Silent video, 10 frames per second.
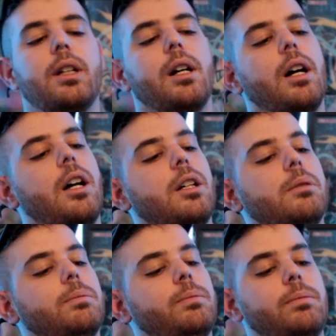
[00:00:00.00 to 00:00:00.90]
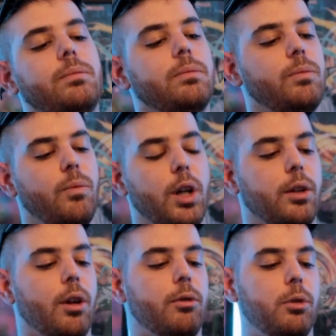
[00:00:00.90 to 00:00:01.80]
Very
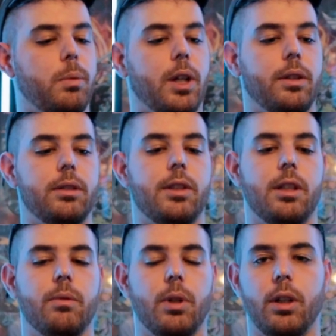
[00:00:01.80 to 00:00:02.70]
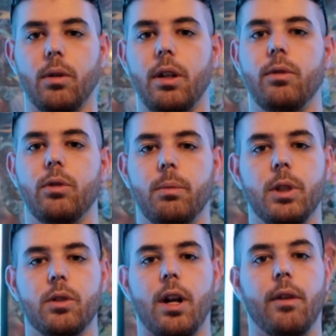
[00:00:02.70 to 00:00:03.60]
grateful to be on the team. Very grateful to
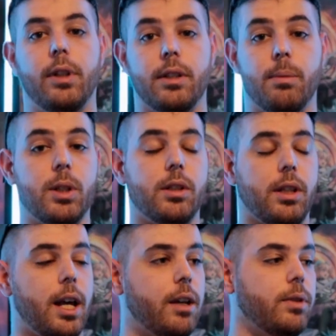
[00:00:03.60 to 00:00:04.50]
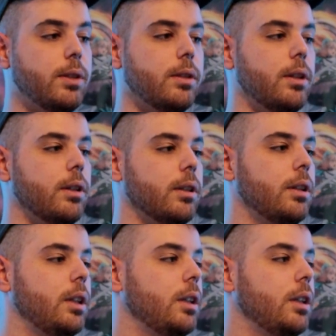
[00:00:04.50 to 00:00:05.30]
be traveling as much as I have this year.